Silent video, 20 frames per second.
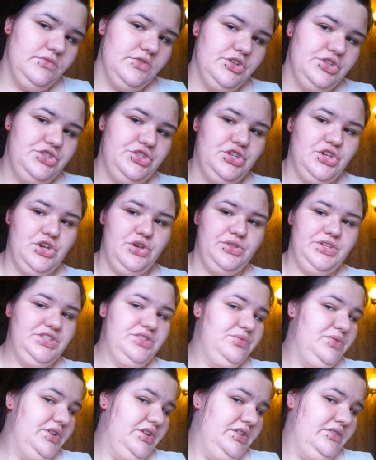So
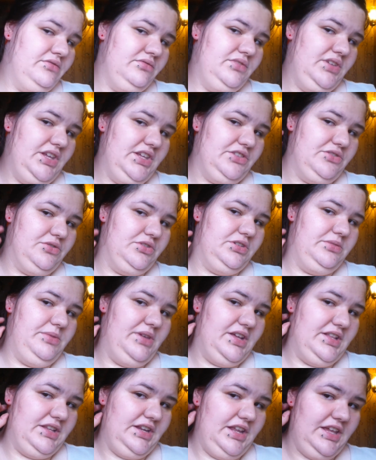this one is going to be
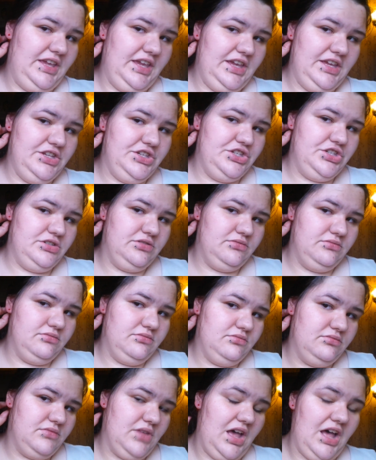at 8 gauge.
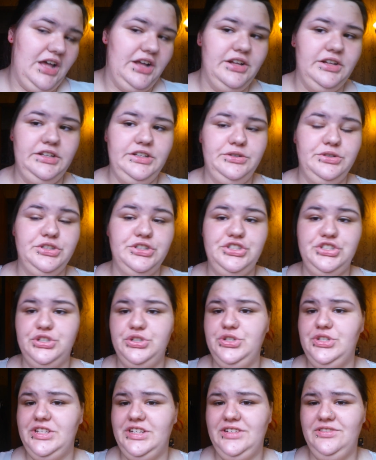I could show
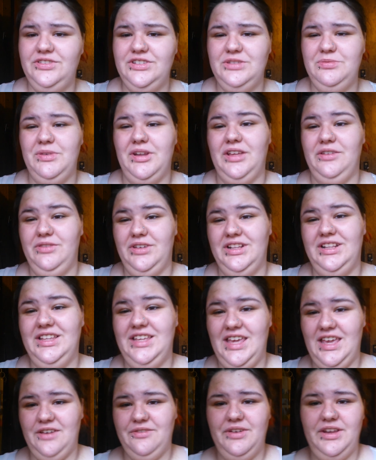you the difference, but I really
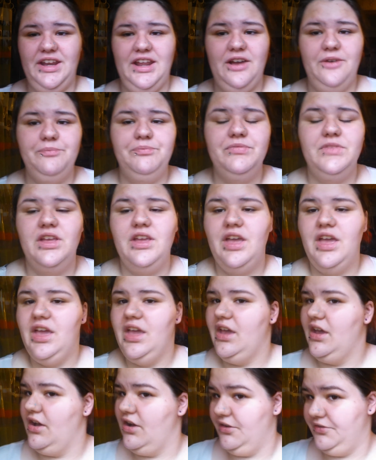can't right now.
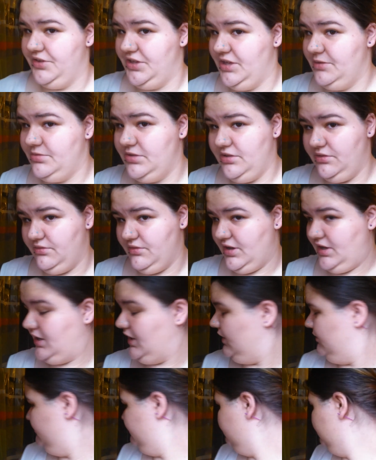If you keep seeing red,
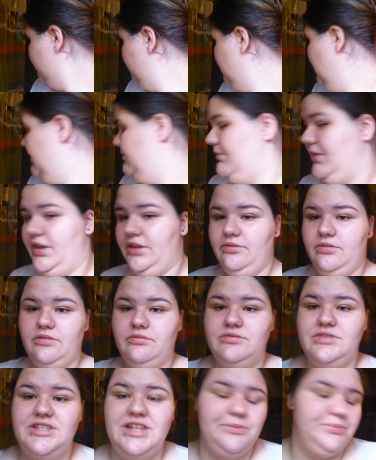I get my
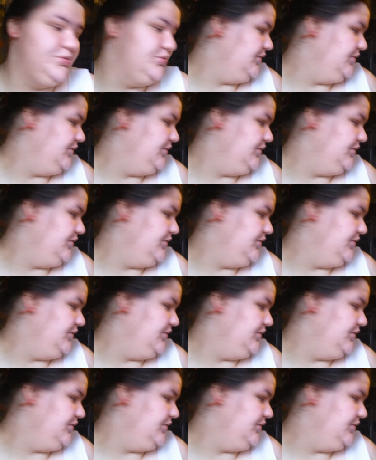tips